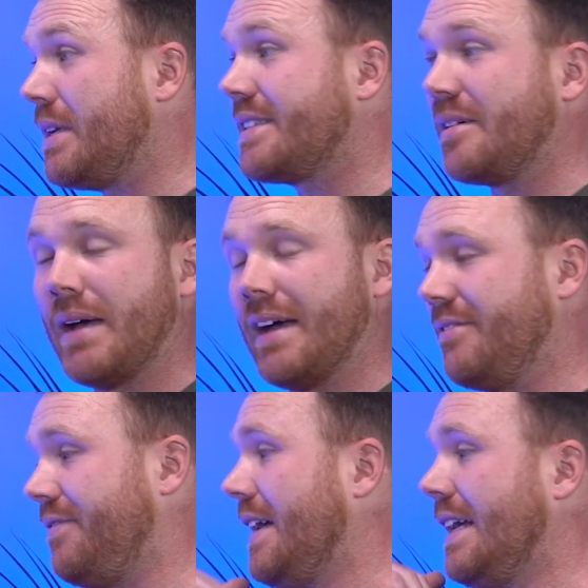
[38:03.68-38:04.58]
some
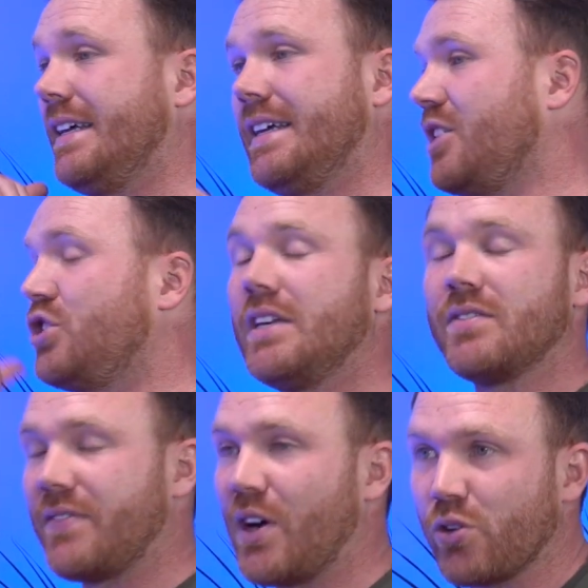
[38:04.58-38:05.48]
have
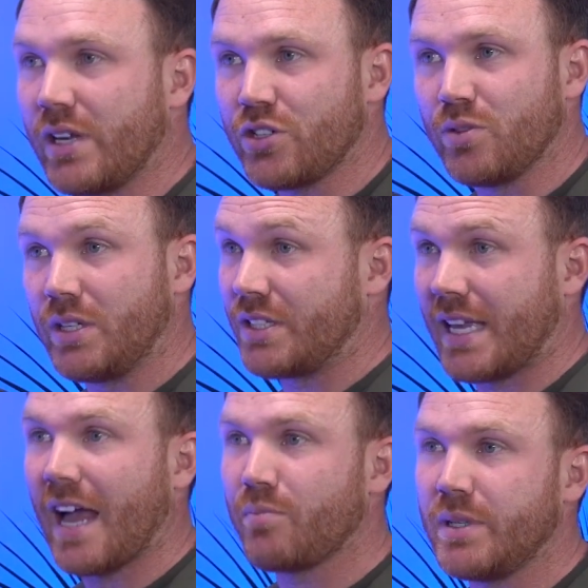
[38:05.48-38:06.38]
achieved a valuation because they
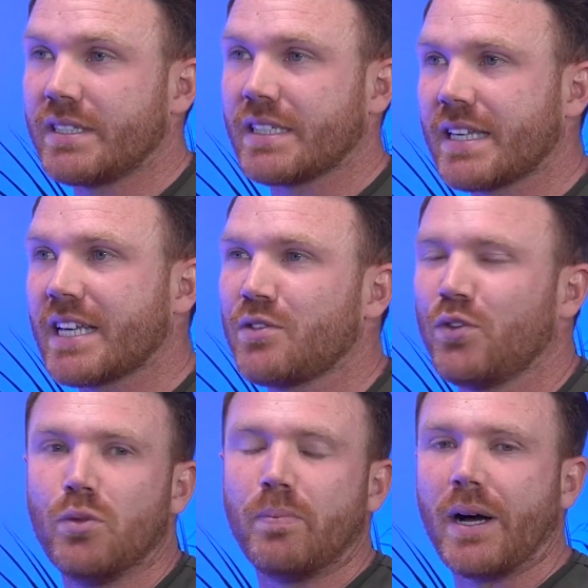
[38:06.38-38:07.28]
have been
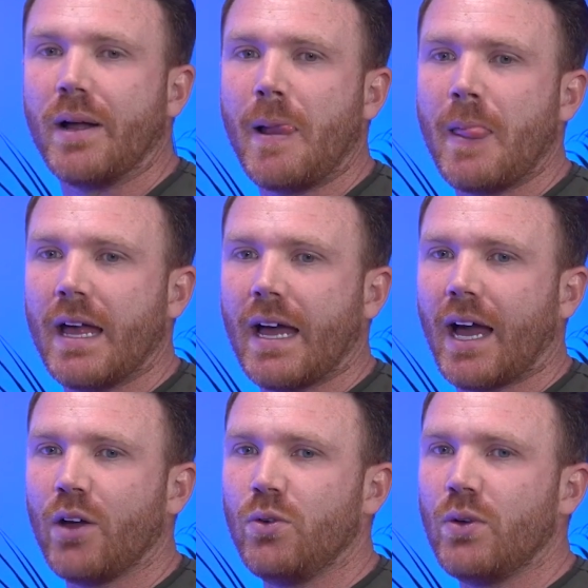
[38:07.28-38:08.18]
successful, but
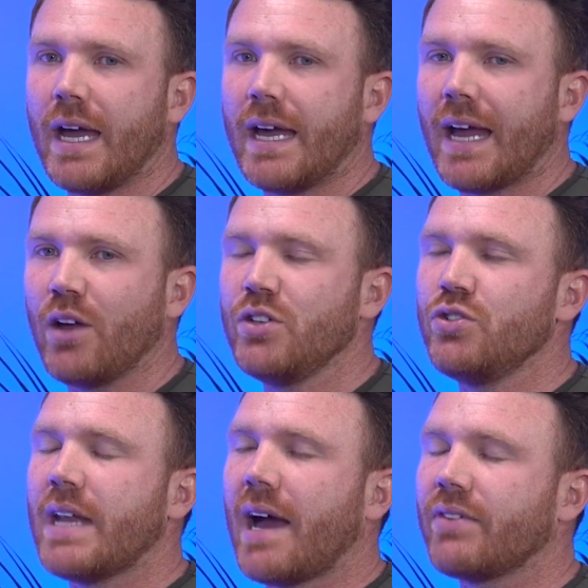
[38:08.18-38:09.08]
how did
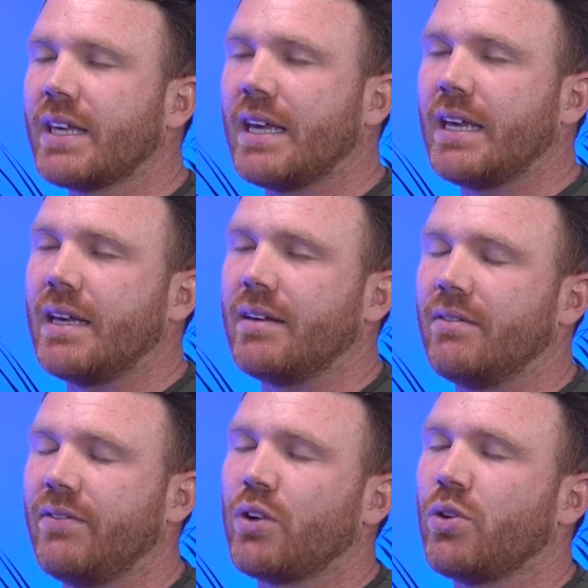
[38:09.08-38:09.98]
you navigate
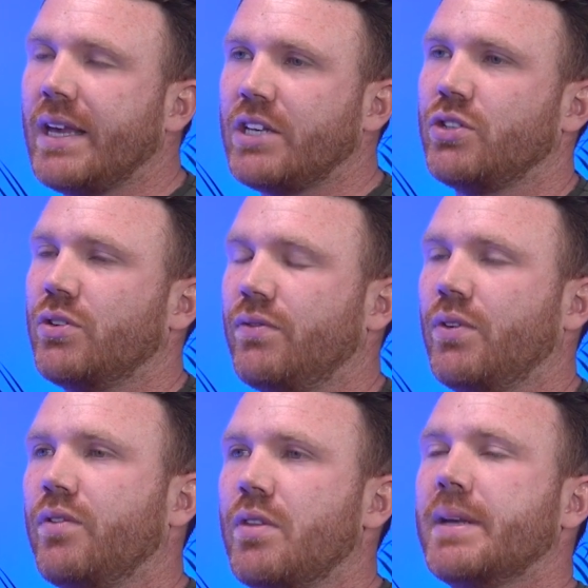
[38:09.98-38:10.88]
valuation of
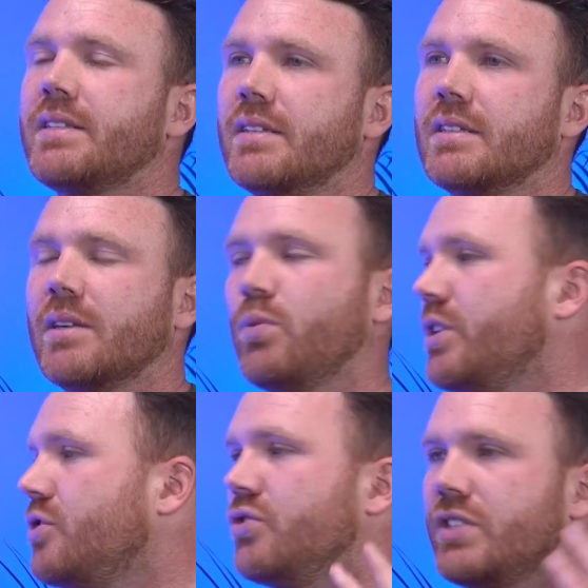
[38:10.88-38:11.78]
the business? Like, where
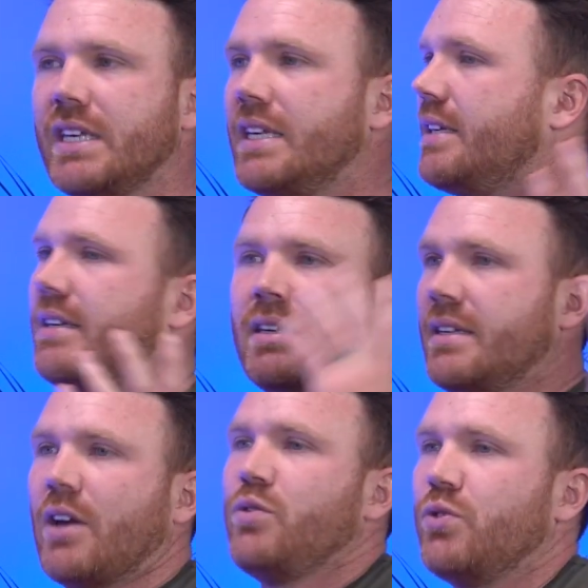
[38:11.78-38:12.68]
did you seek
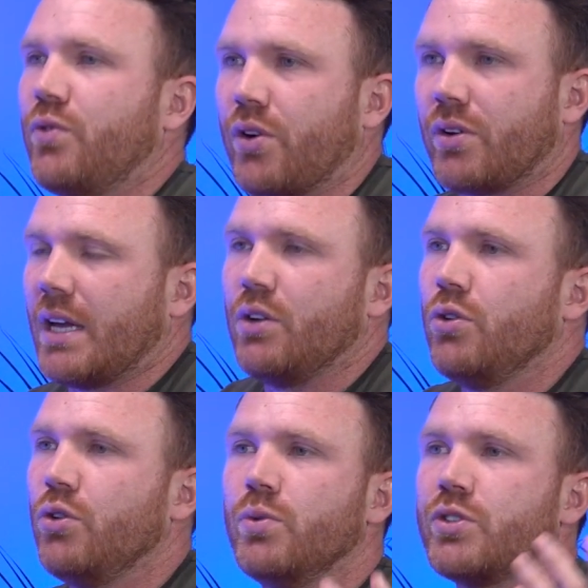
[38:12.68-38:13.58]
counsel for? Like,
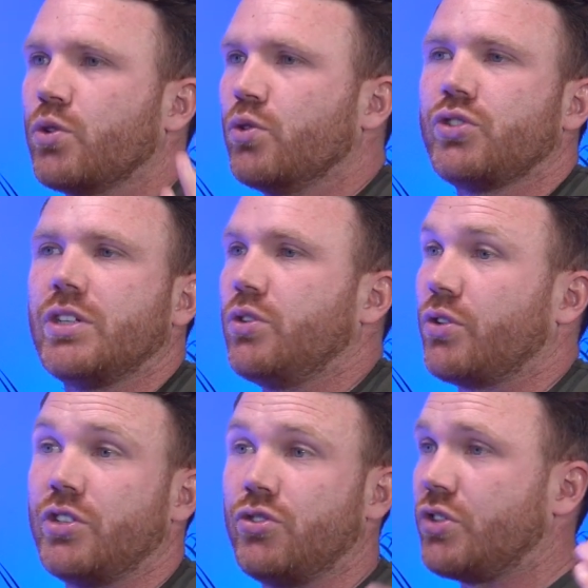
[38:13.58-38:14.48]
who was coaching you, or
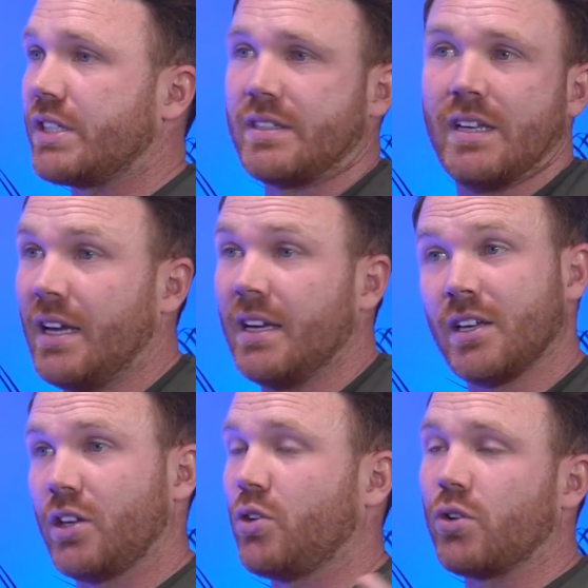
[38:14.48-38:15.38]
did you just
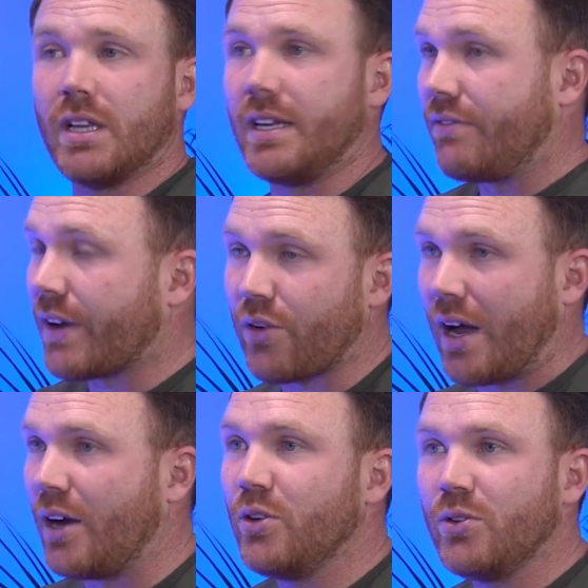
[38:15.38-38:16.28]
Google it and figure it
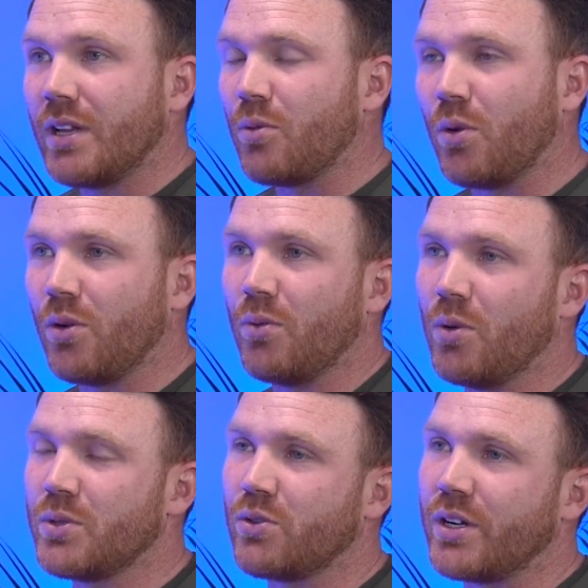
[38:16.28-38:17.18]
out? Like, what
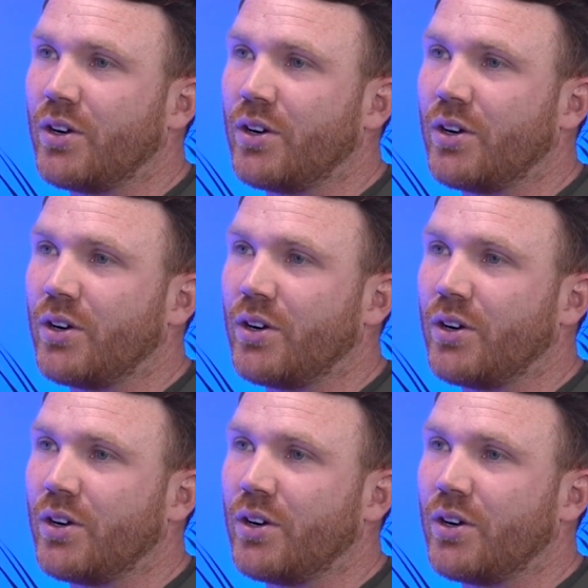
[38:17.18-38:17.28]
was going